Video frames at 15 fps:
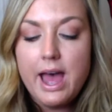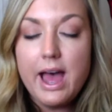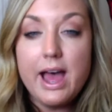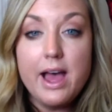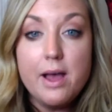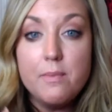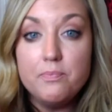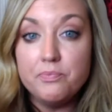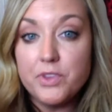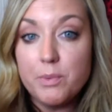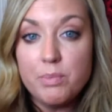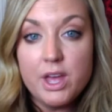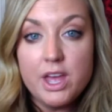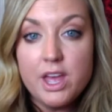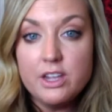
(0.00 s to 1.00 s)

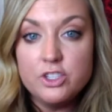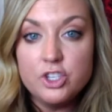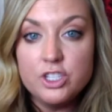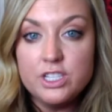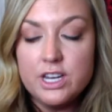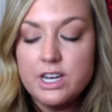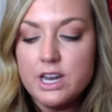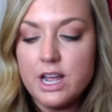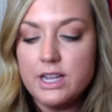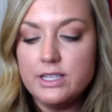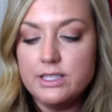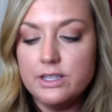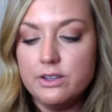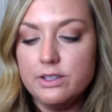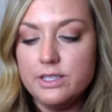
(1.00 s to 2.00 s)
But it's just a
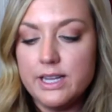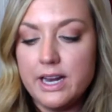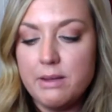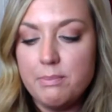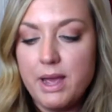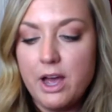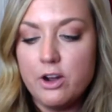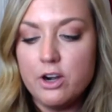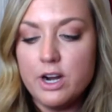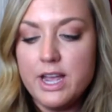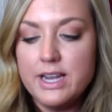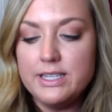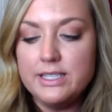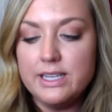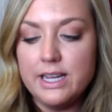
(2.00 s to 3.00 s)
nice little setting powder.
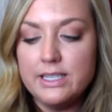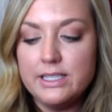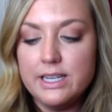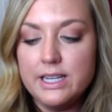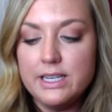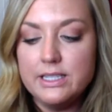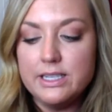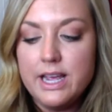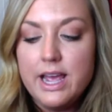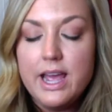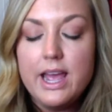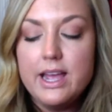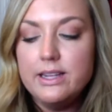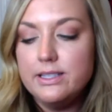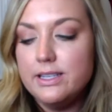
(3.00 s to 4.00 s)
It
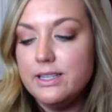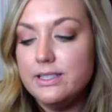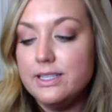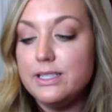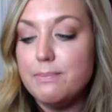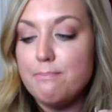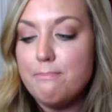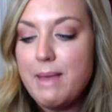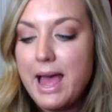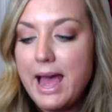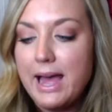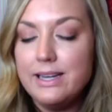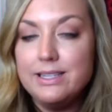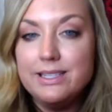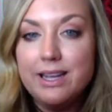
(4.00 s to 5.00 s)
says it's
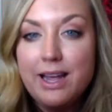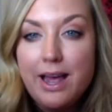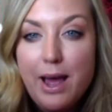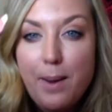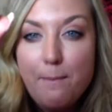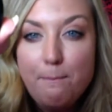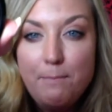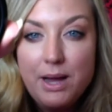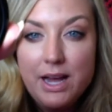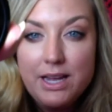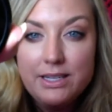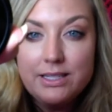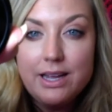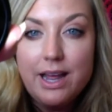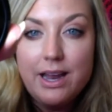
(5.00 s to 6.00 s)
matte,
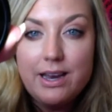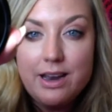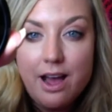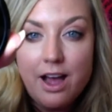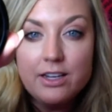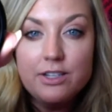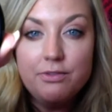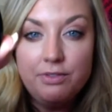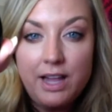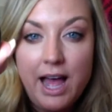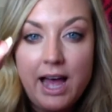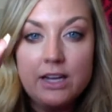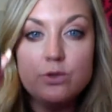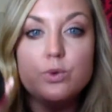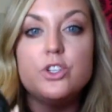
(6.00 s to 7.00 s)
but not
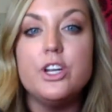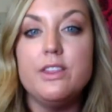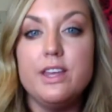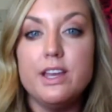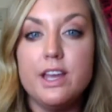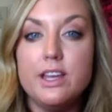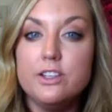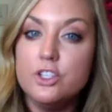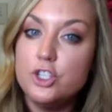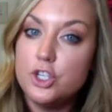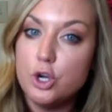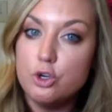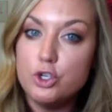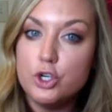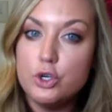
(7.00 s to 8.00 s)
flat, which I think is
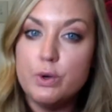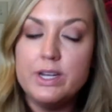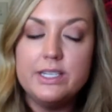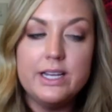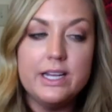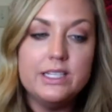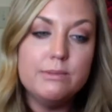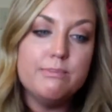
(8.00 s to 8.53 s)
so true. It does